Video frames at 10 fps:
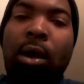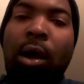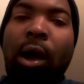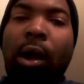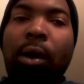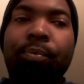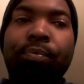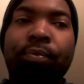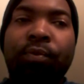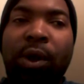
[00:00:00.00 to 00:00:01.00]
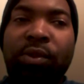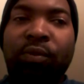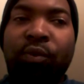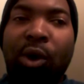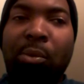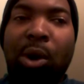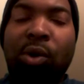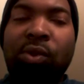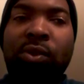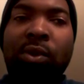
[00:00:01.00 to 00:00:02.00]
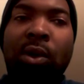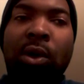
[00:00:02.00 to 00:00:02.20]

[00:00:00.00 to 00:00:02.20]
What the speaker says: First and foremost,